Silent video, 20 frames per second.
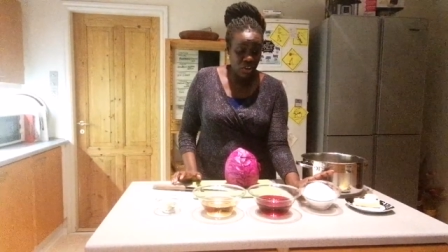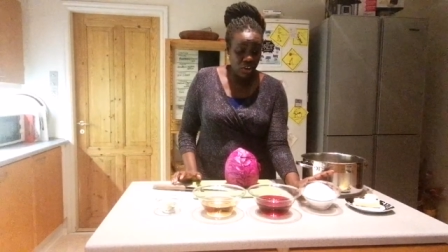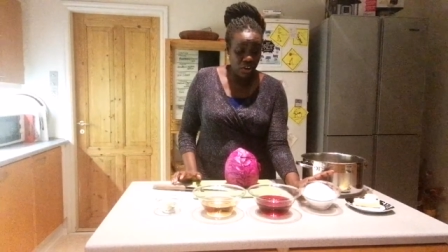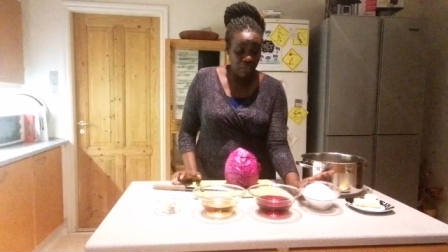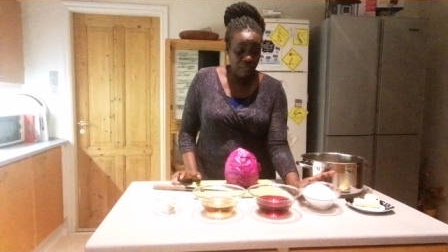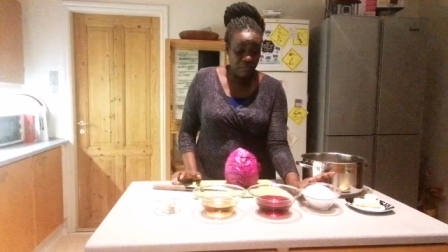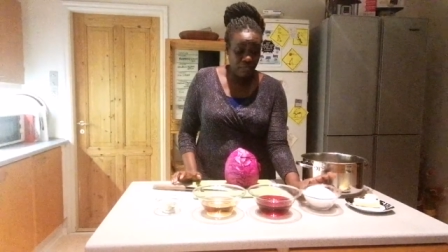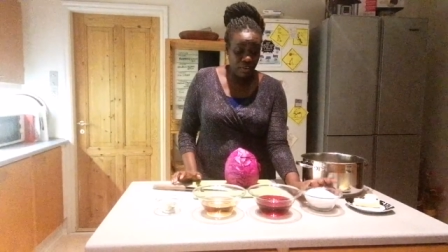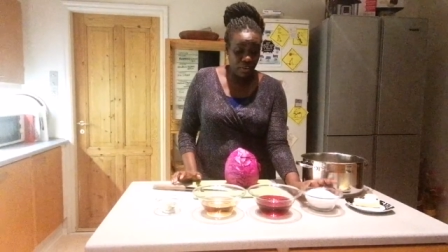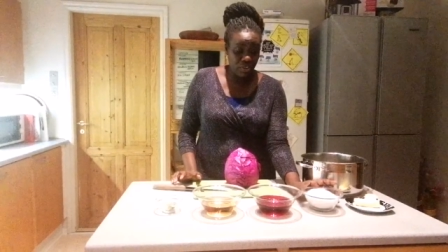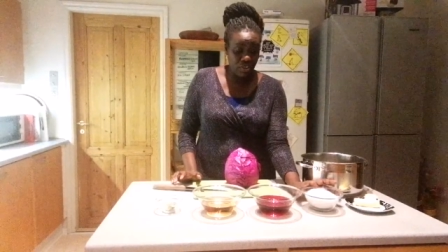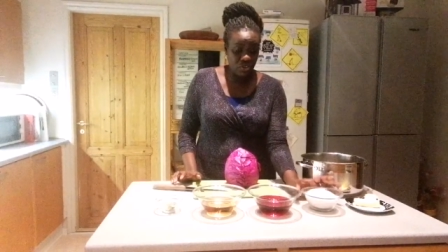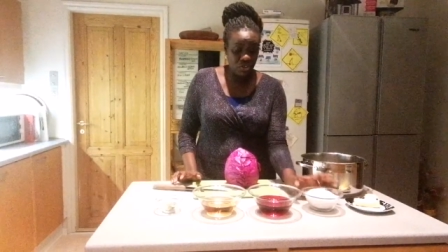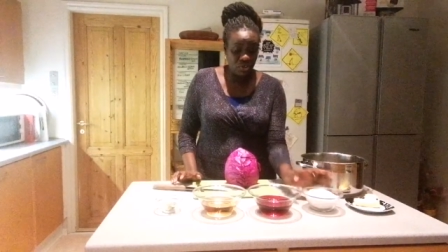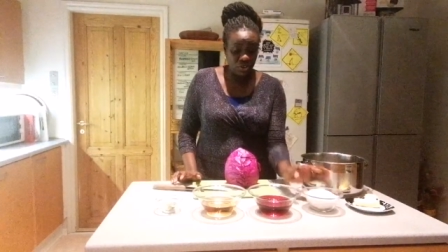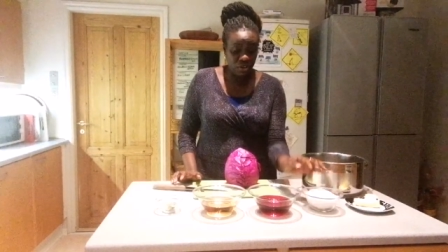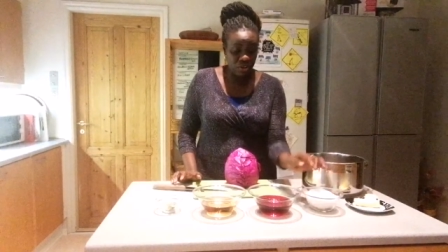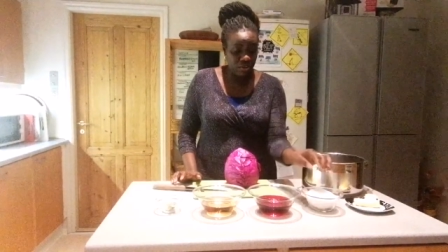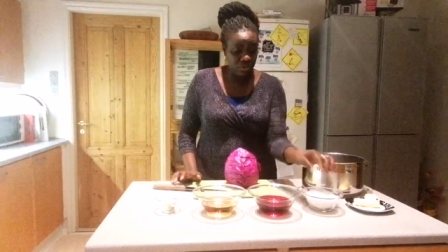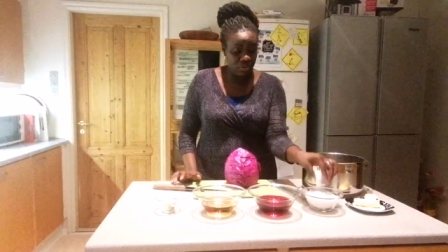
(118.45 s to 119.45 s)
of
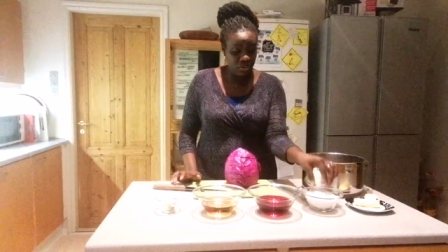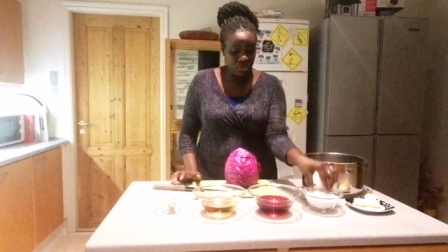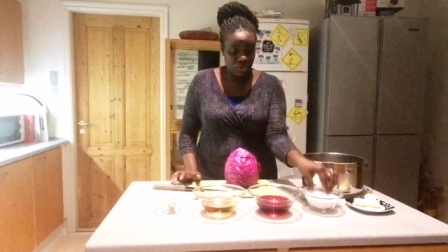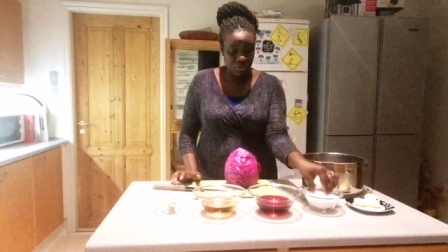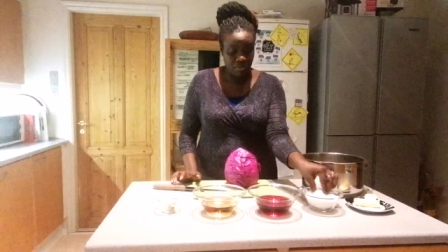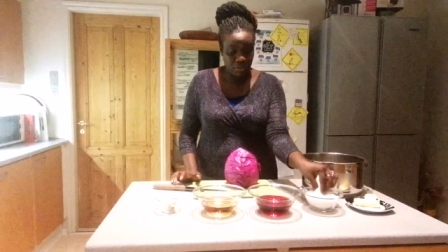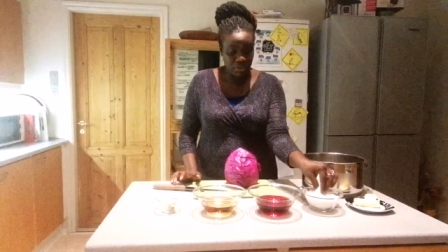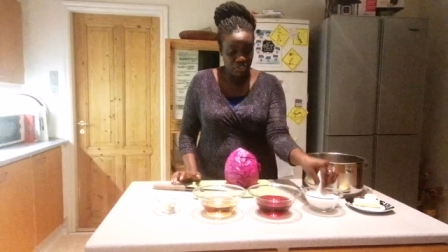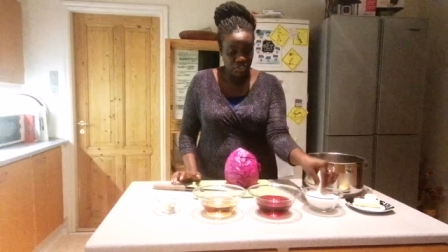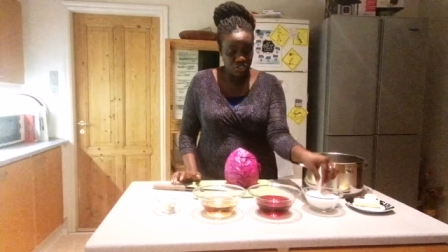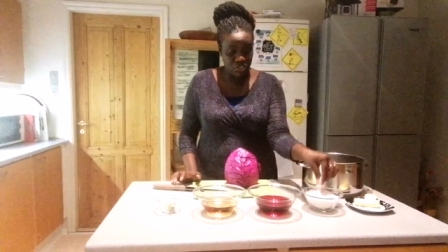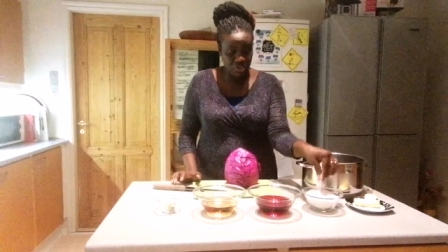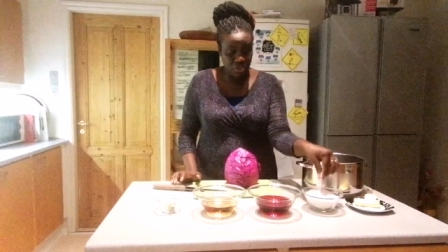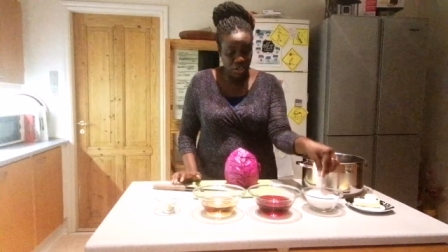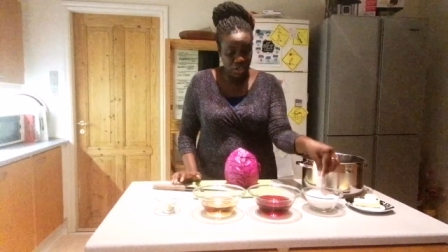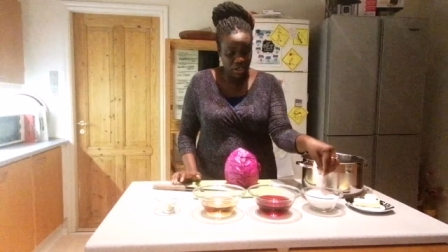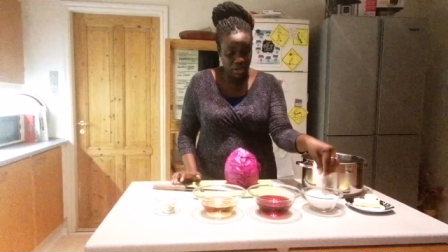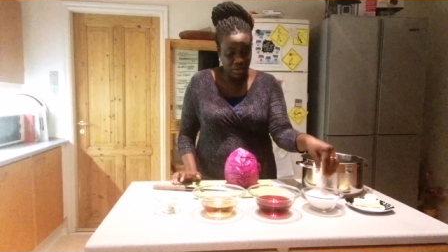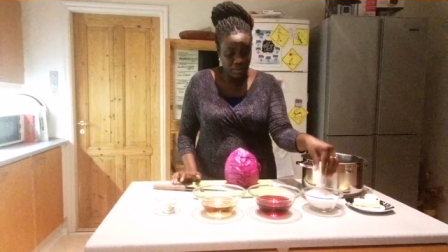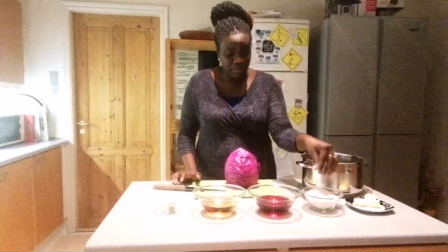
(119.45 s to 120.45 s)
your normal
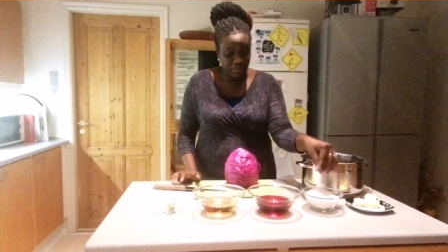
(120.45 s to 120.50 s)
sugar